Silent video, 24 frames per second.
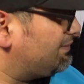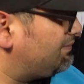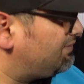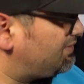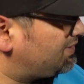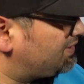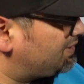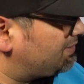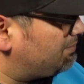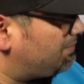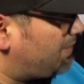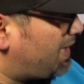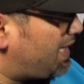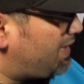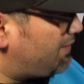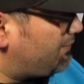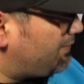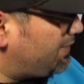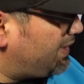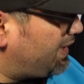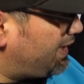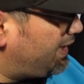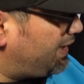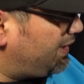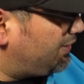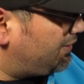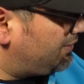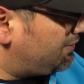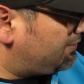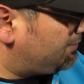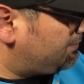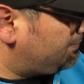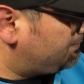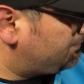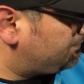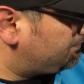There's a batarang
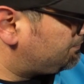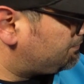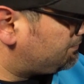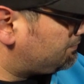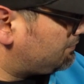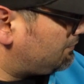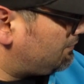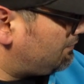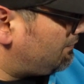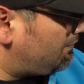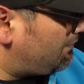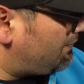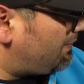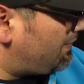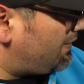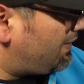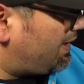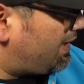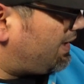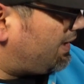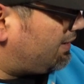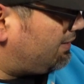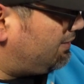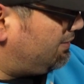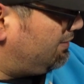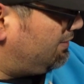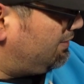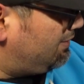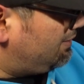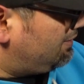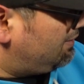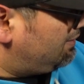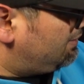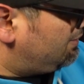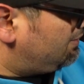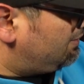here that
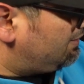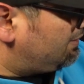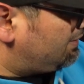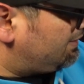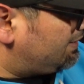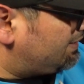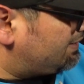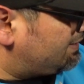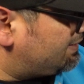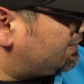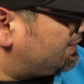it's